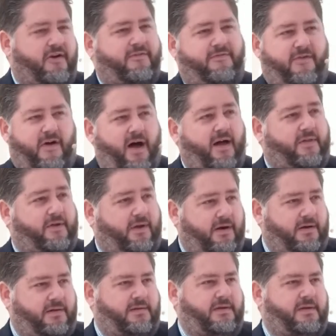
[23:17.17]
Father
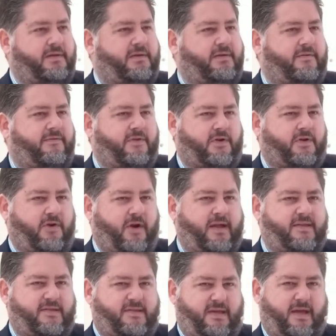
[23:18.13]
for
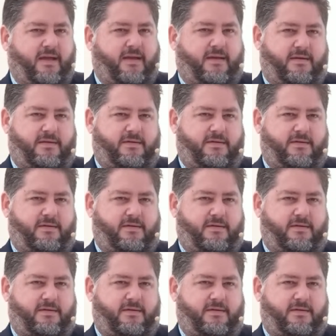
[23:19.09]
Christ's sake.